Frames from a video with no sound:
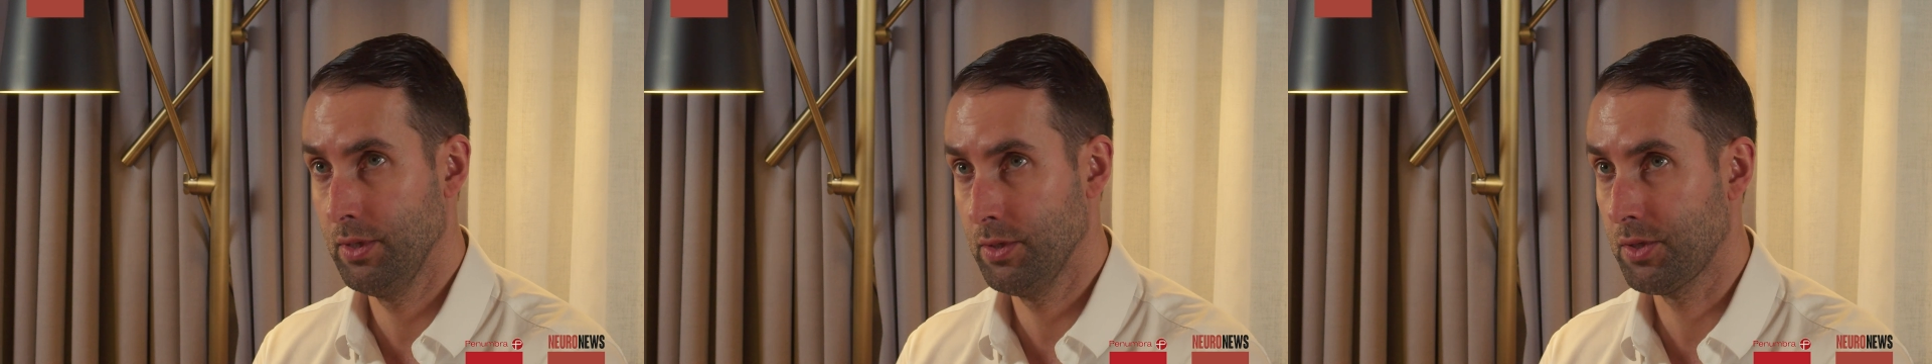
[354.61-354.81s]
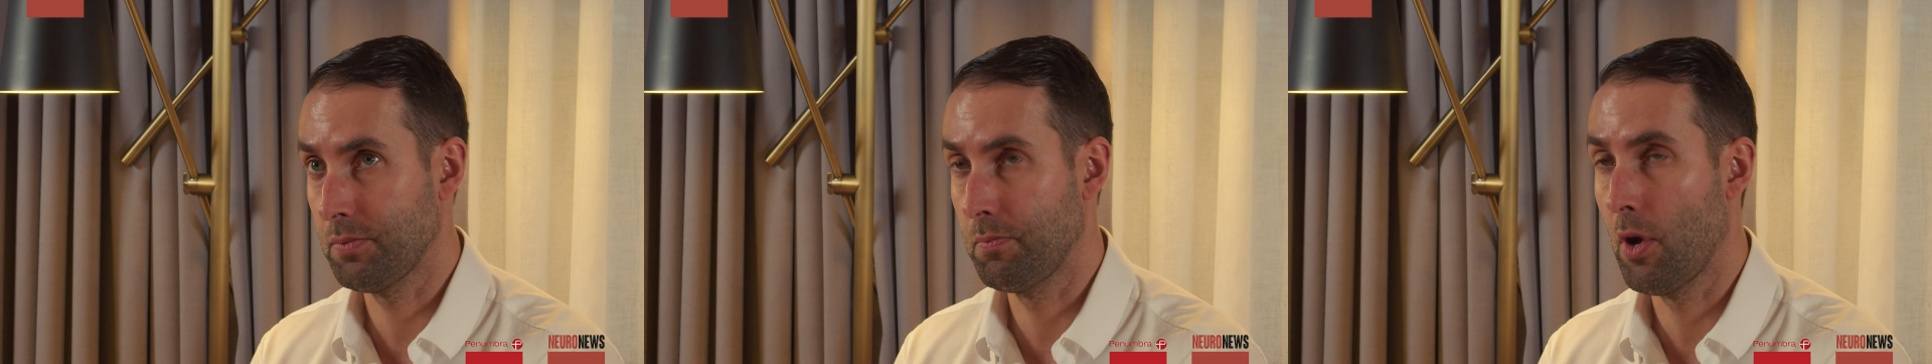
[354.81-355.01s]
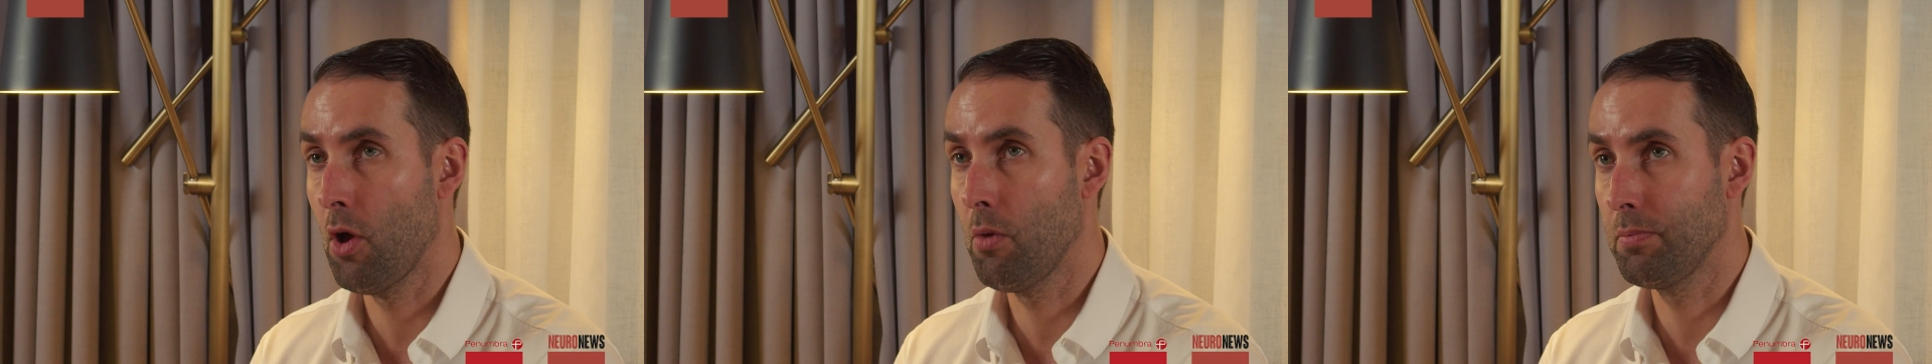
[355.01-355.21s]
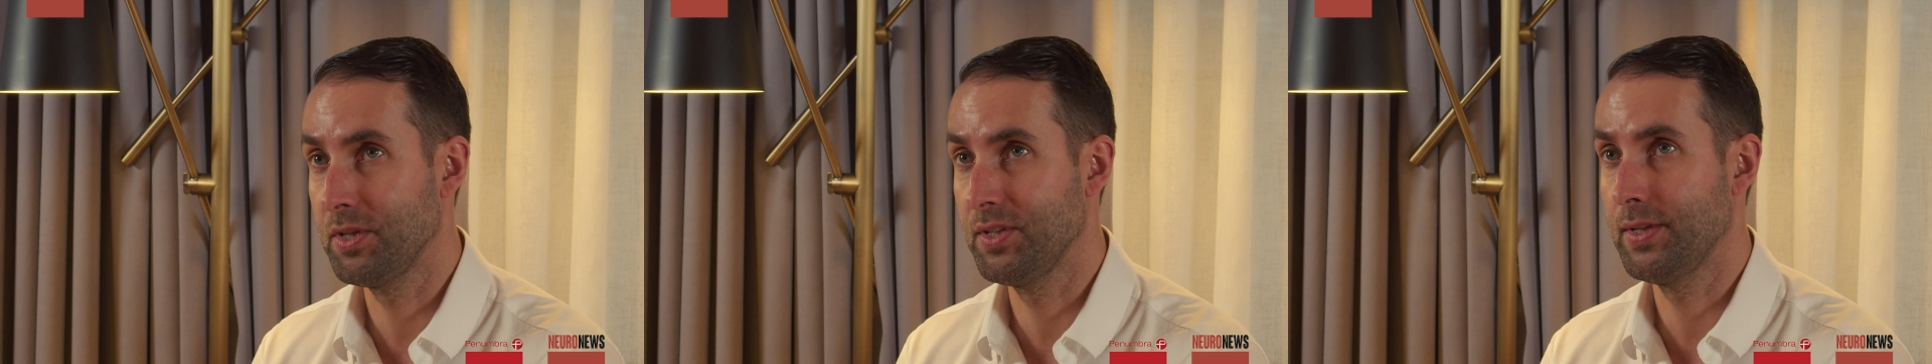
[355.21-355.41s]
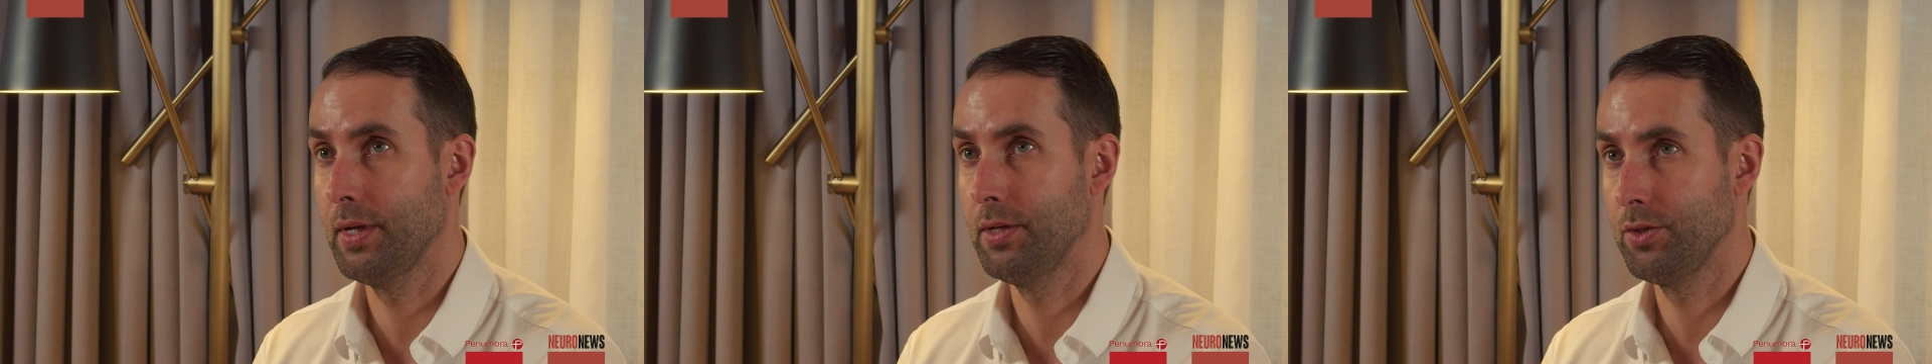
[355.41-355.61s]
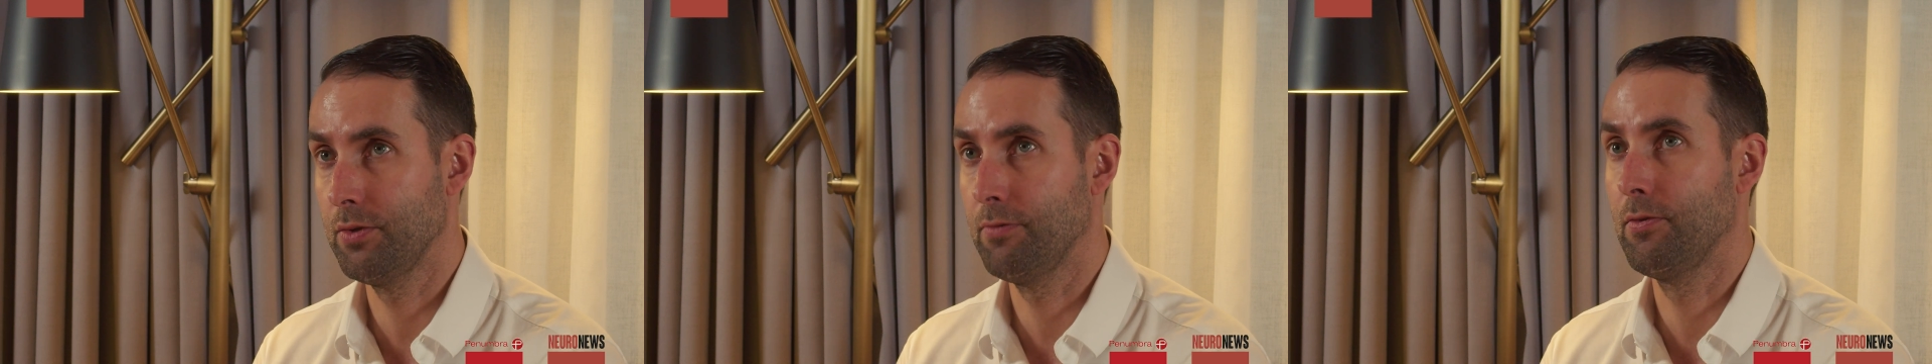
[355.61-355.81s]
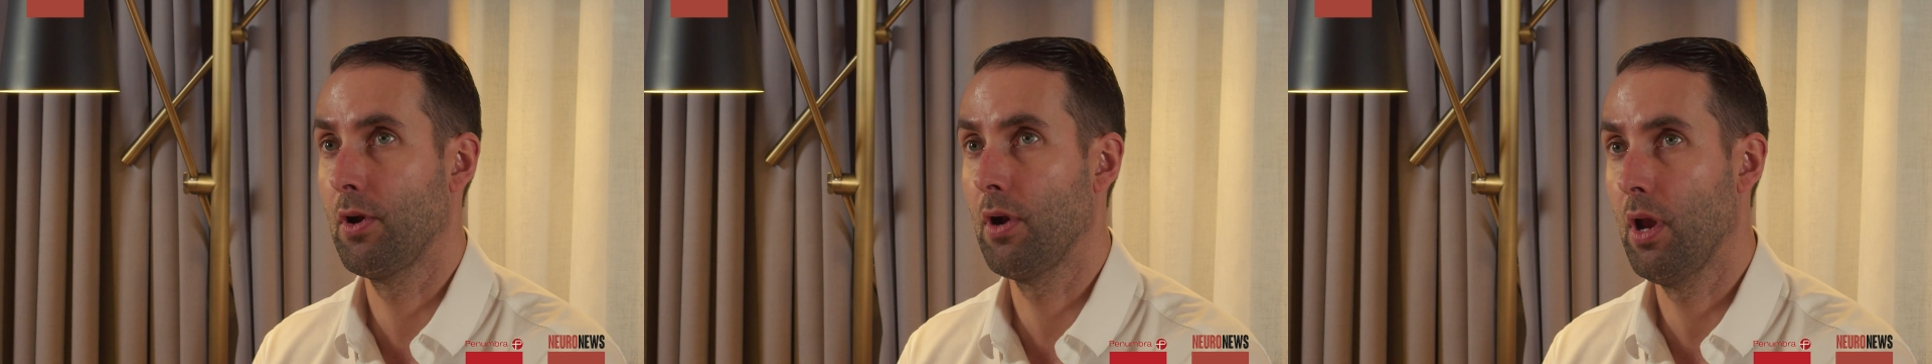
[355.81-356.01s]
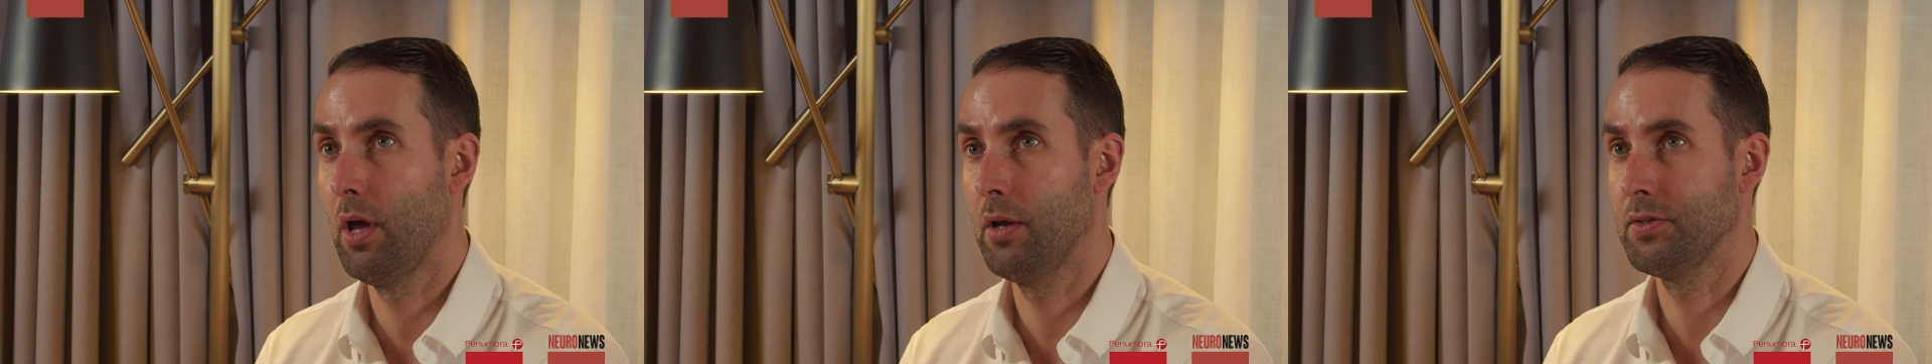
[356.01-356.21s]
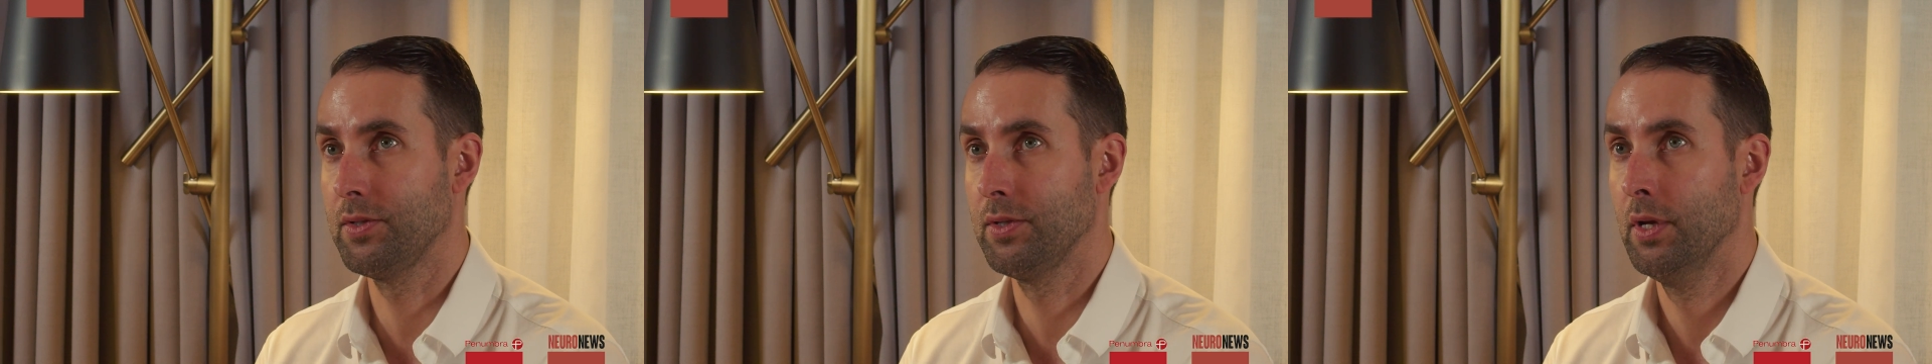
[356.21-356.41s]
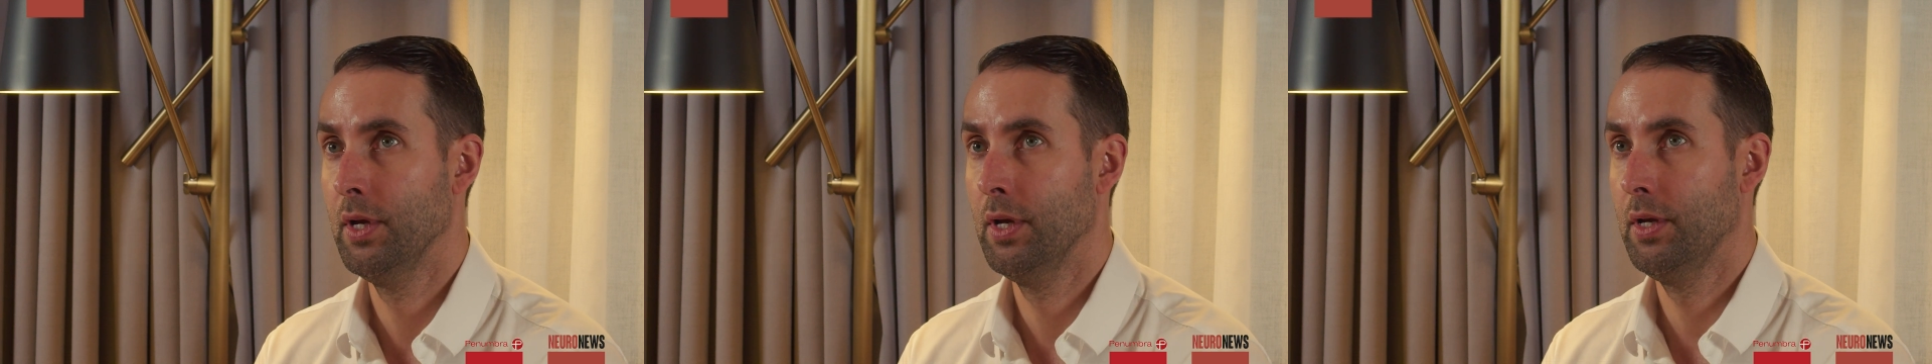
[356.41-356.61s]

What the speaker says: a small percentage of clots